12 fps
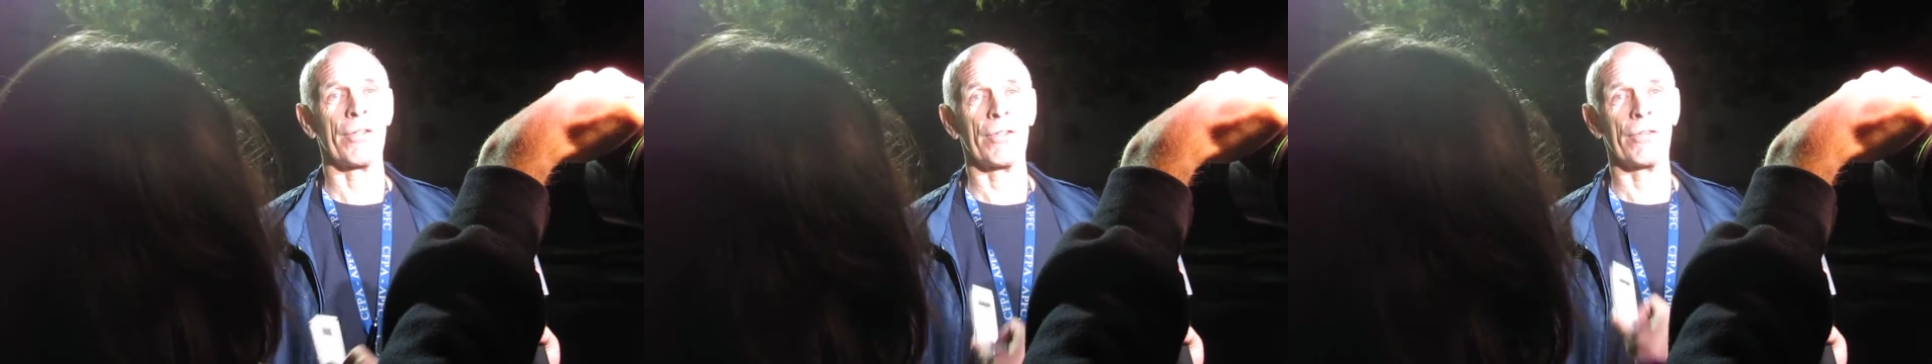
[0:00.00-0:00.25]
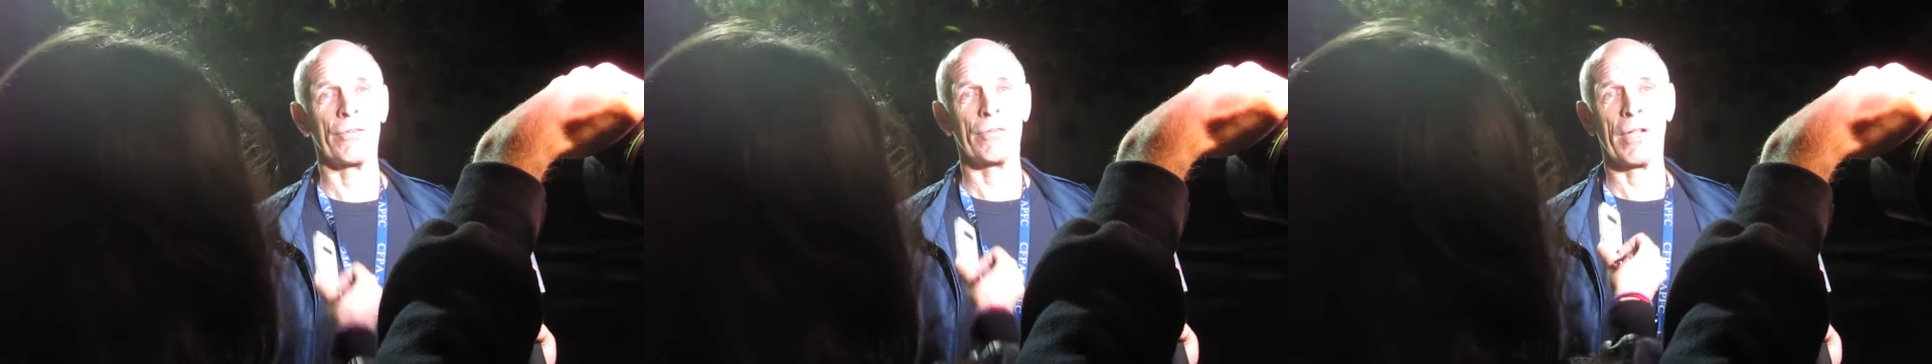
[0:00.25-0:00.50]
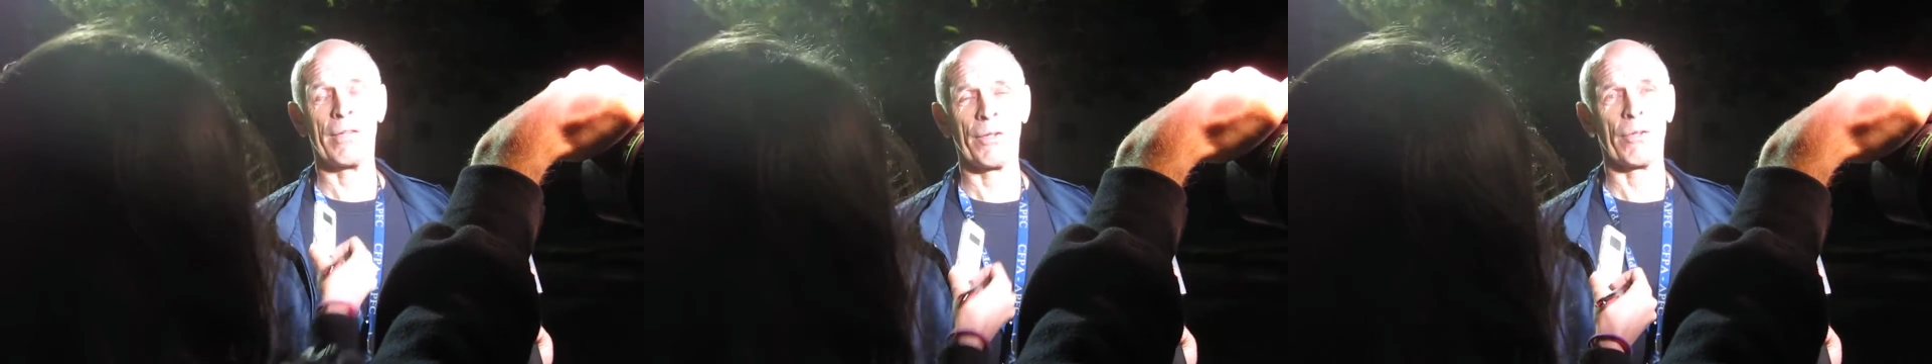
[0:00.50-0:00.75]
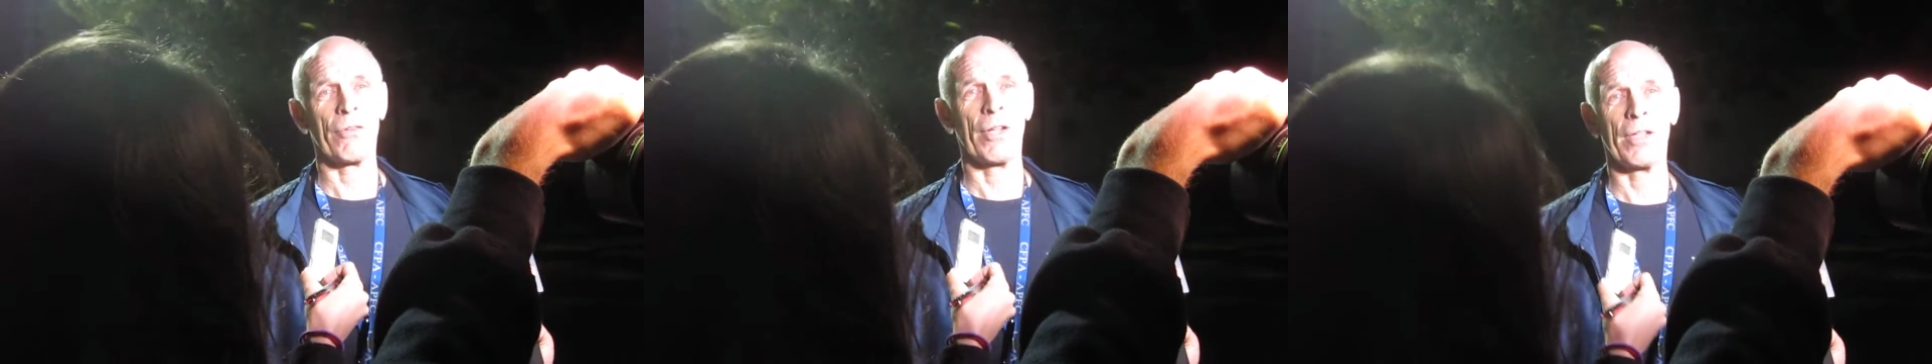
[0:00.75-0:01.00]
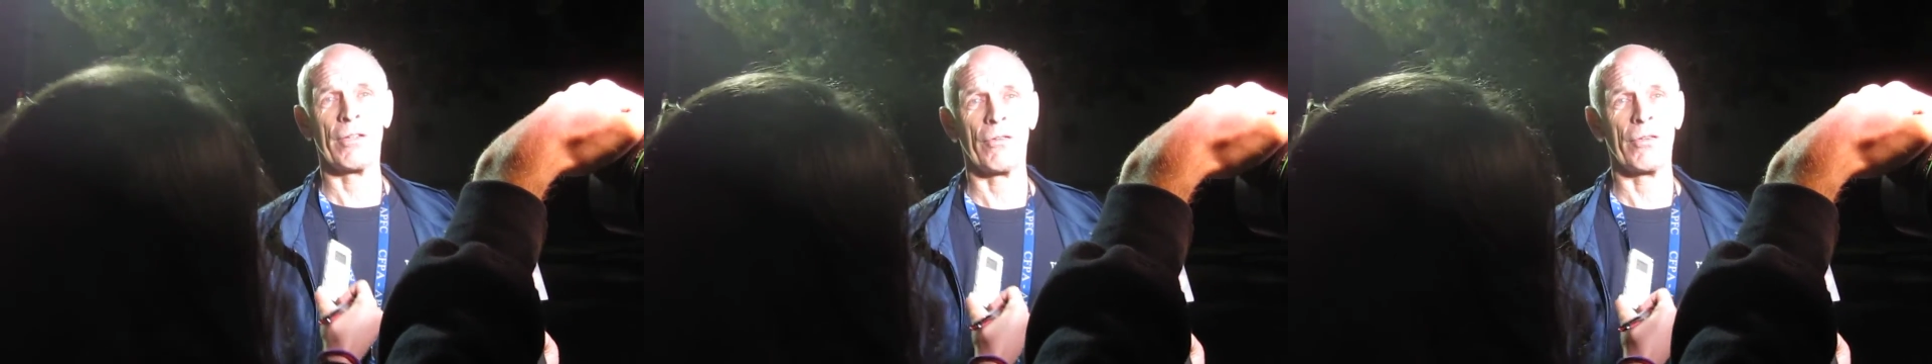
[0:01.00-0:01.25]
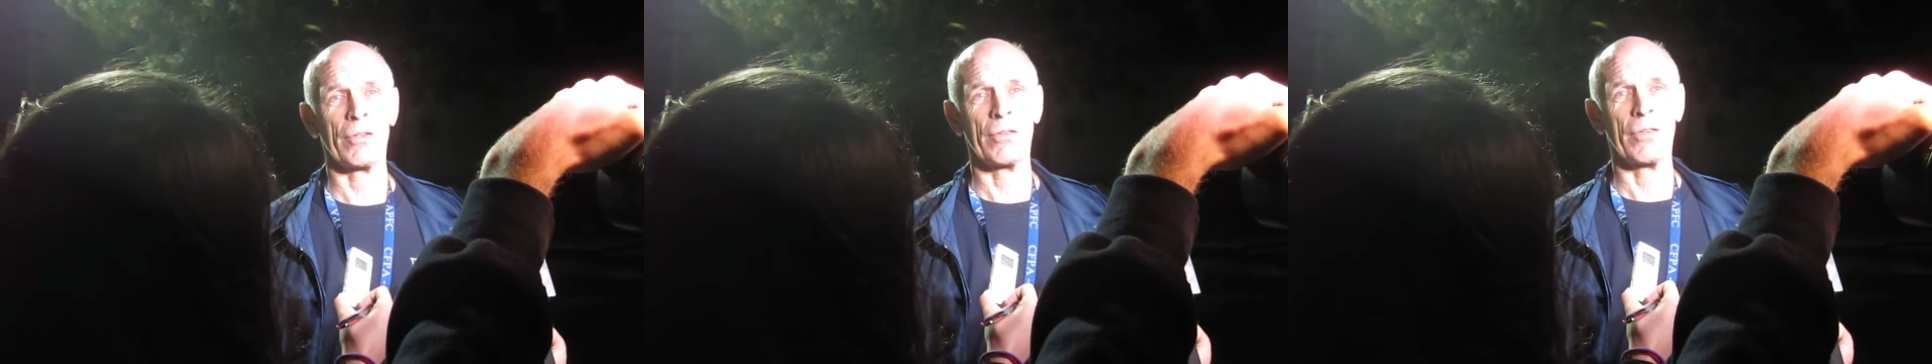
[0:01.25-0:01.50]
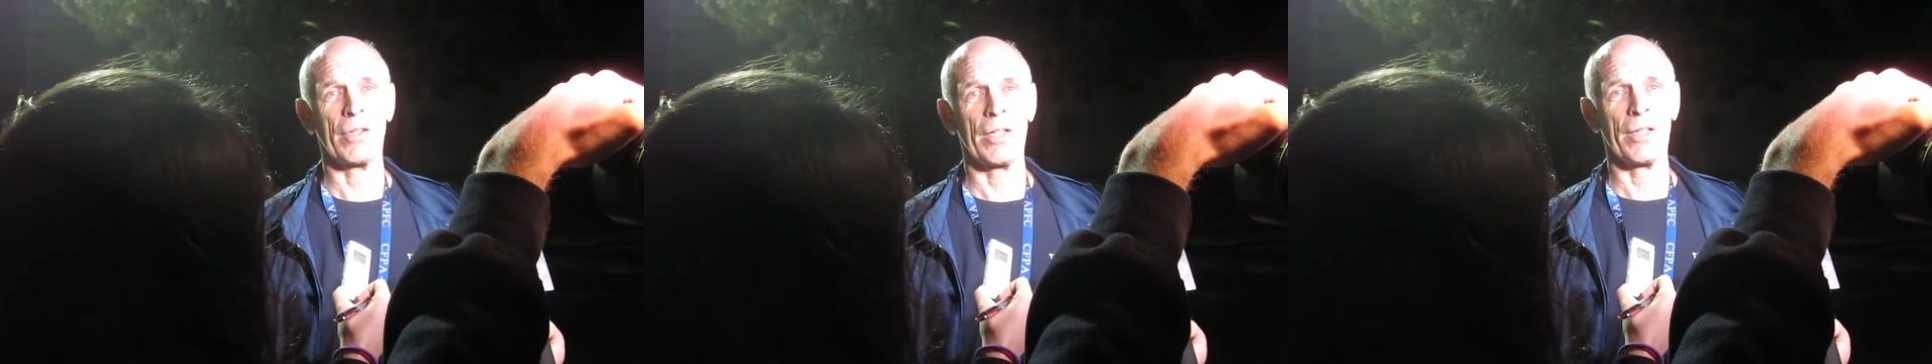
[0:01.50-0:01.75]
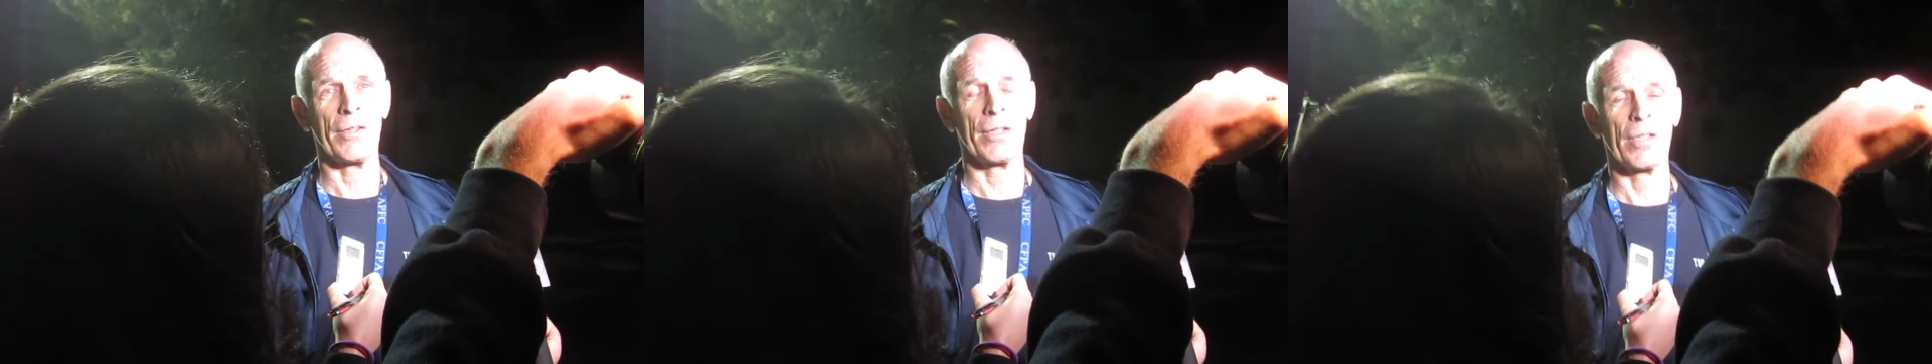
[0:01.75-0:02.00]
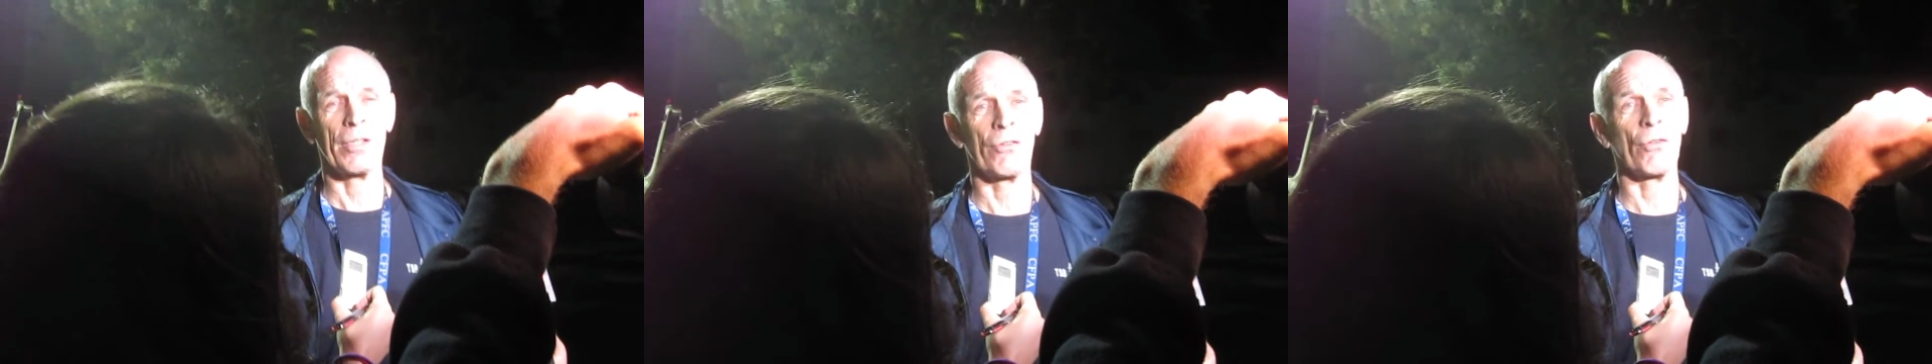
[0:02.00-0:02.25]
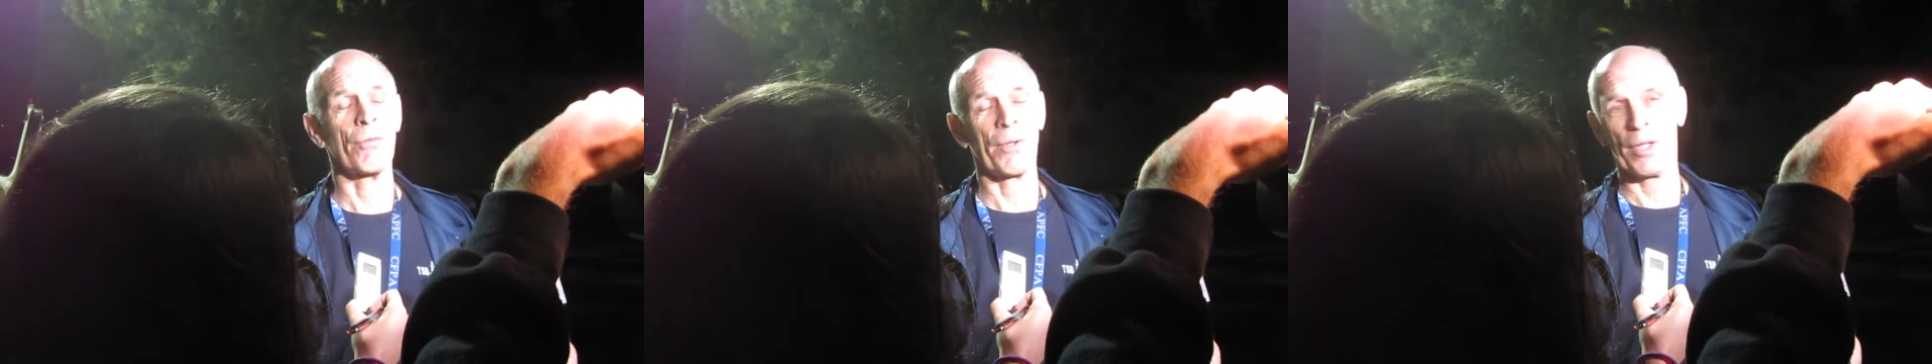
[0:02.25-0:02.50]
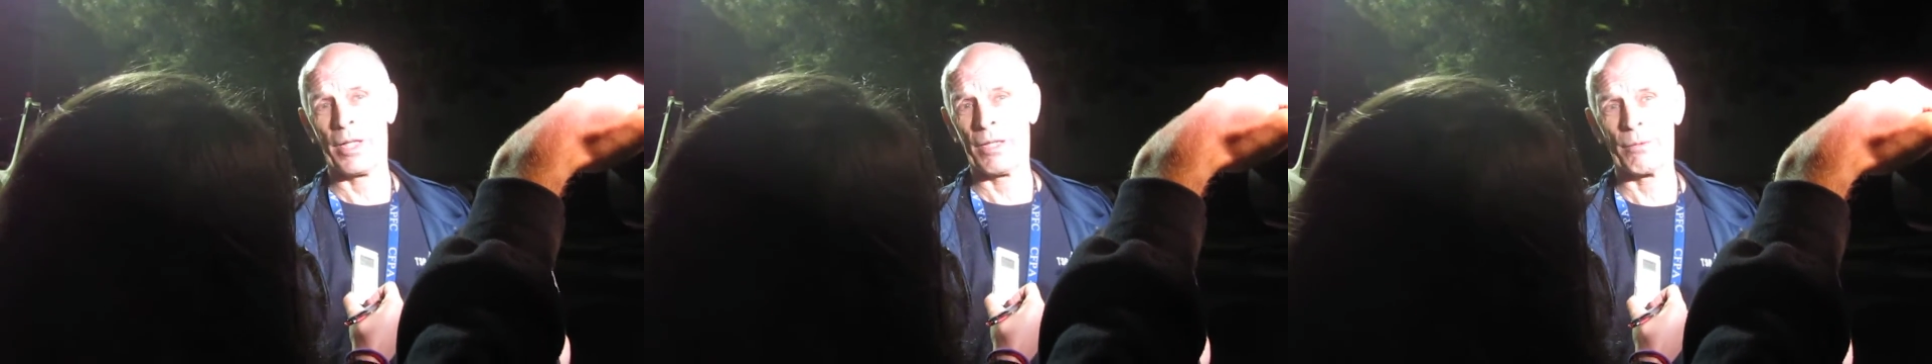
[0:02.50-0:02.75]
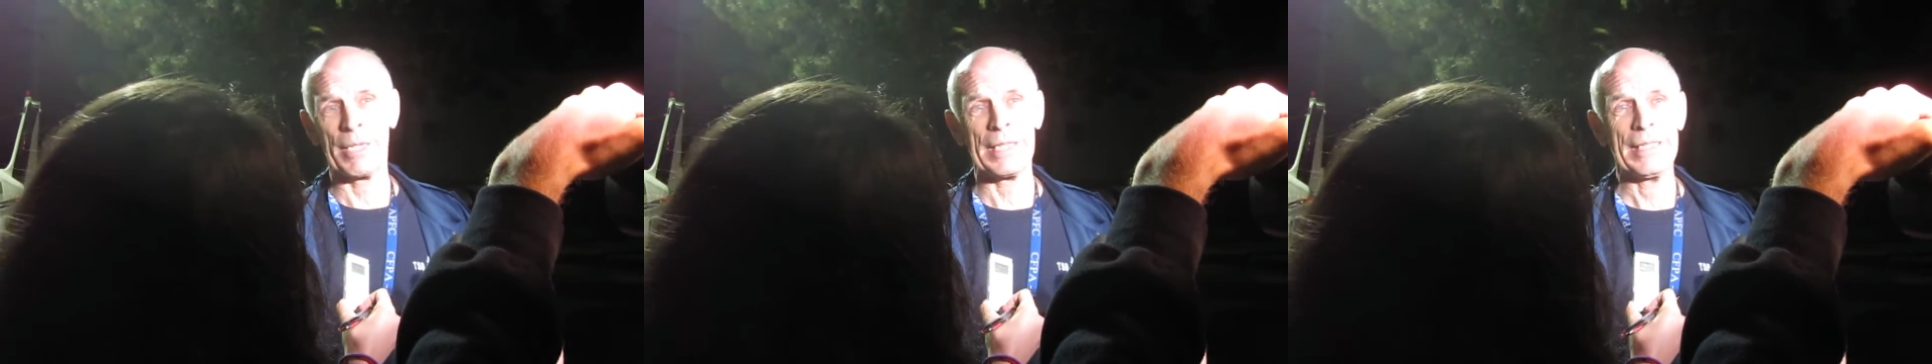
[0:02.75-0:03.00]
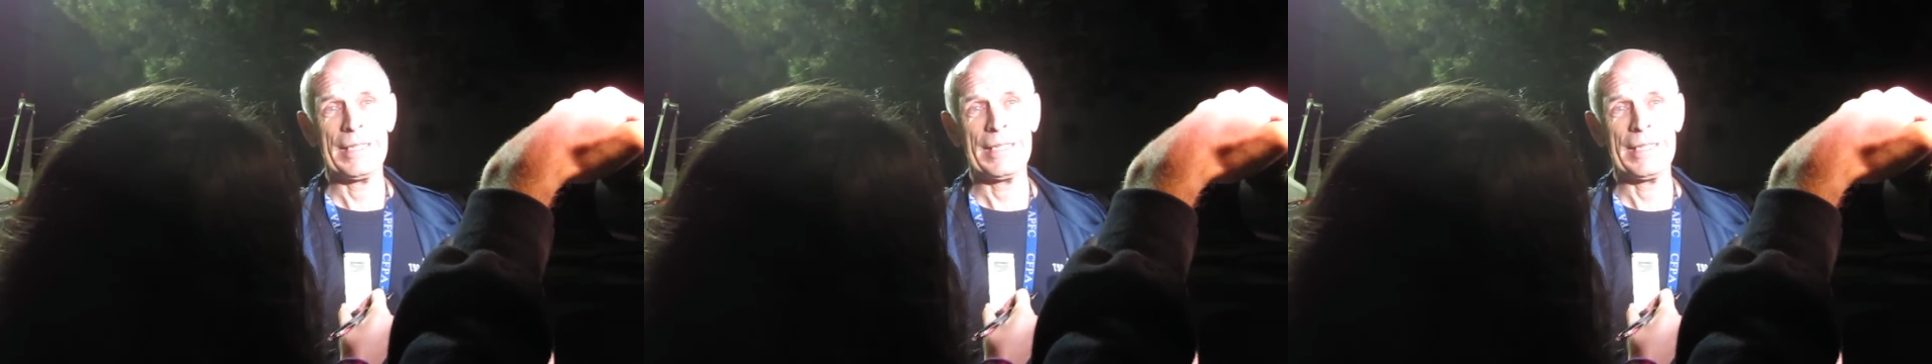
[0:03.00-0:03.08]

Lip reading: there's traffic signs that arch over the highway.